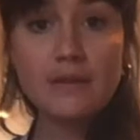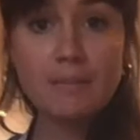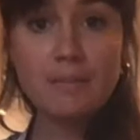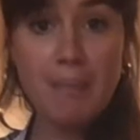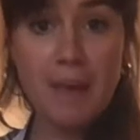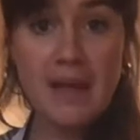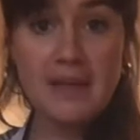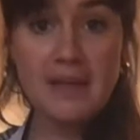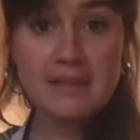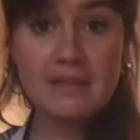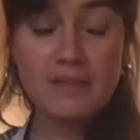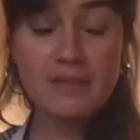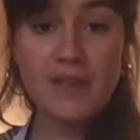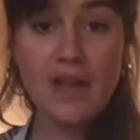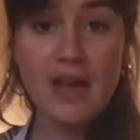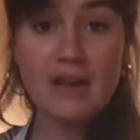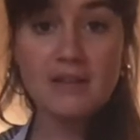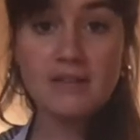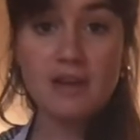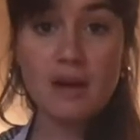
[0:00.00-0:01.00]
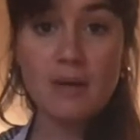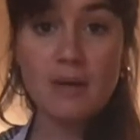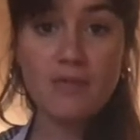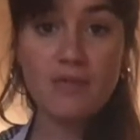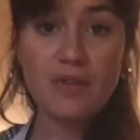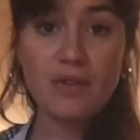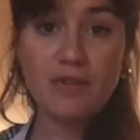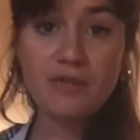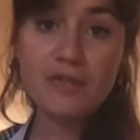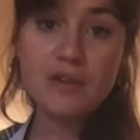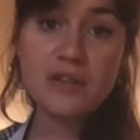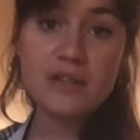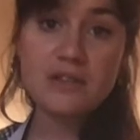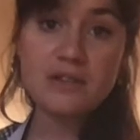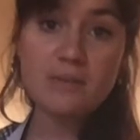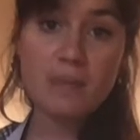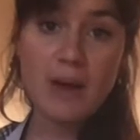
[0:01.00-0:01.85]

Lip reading: best if the eggs will come from the fridge as